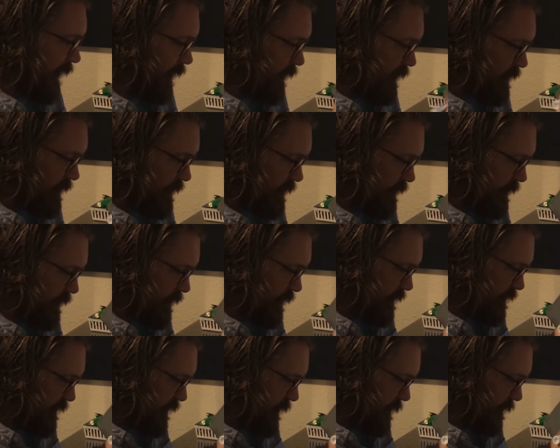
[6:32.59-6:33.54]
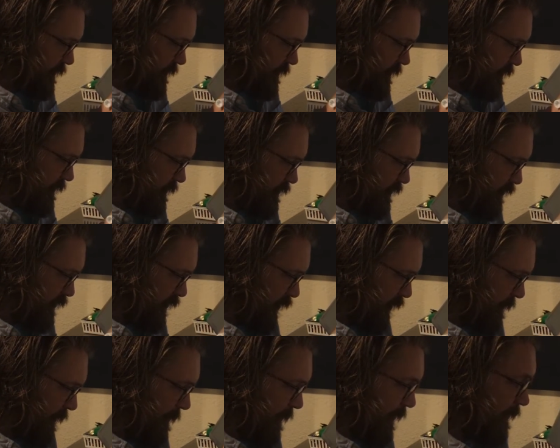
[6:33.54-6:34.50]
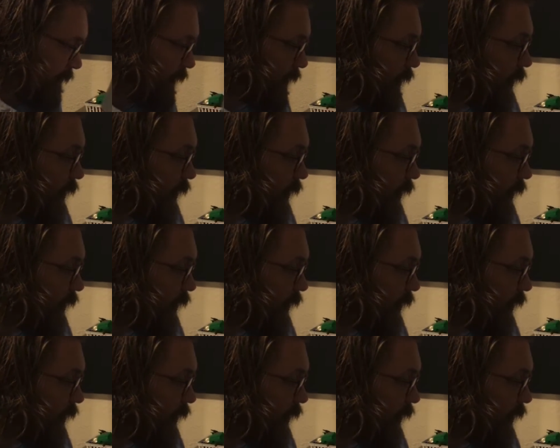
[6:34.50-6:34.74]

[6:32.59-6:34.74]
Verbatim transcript: way. Sorry about my